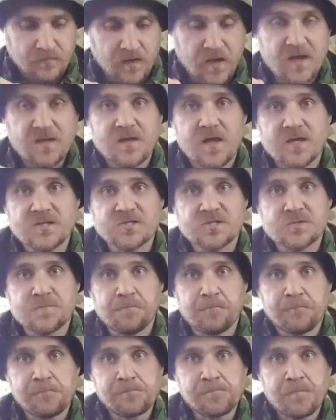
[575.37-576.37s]
eat this
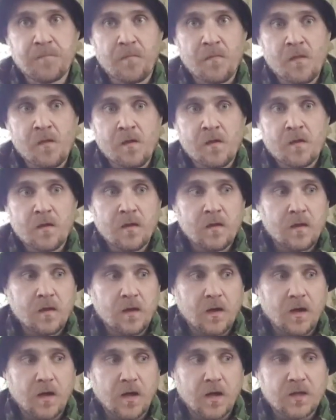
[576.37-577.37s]

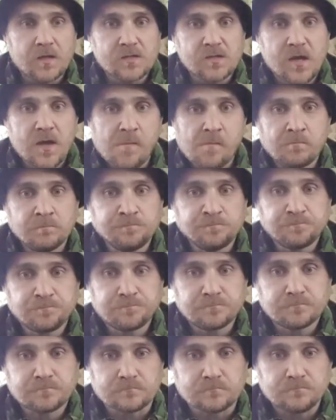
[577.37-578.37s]
and
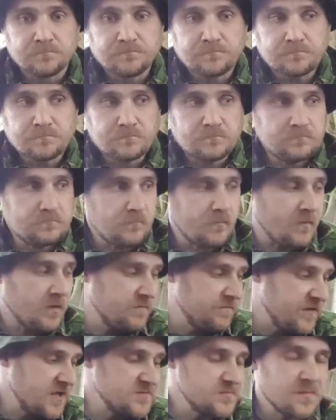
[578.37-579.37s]

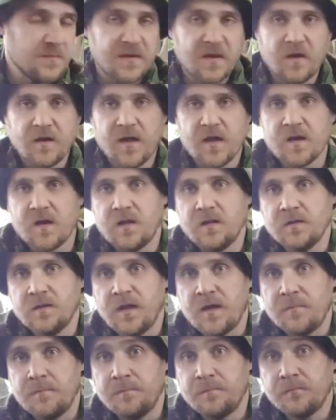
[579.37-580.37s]
finish my beer, and then
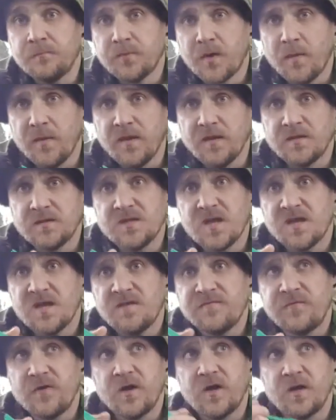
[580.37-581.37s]
I'll probably take you
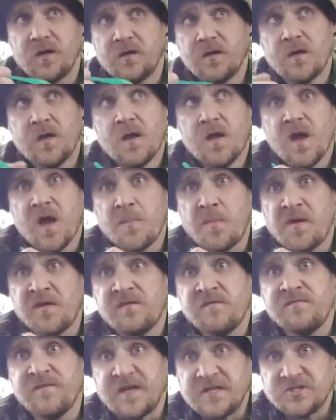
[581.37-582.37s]
for a bit of
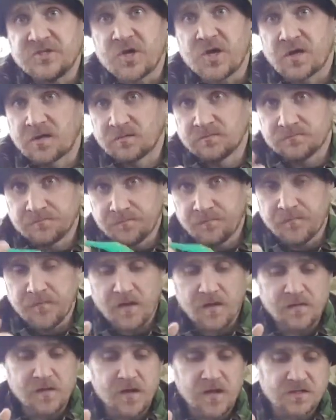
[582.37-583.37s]
adventure
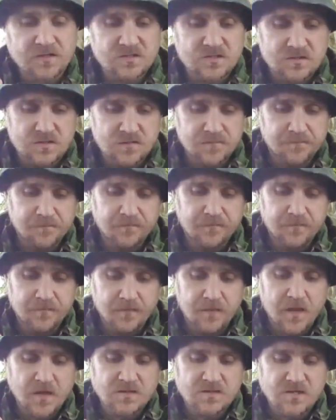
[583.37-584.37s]
in the next
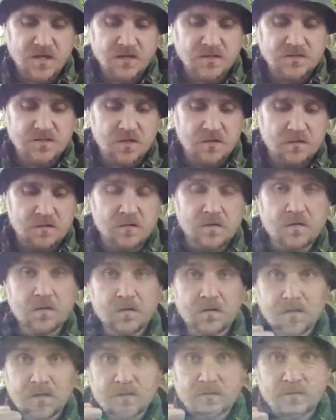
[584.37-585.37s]
scene, sure.
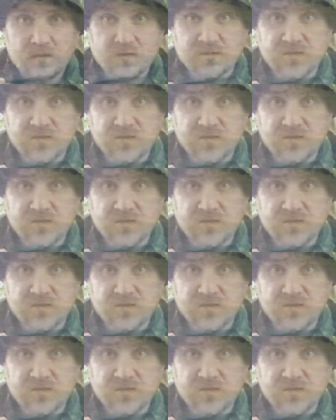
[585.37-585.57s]
So I'll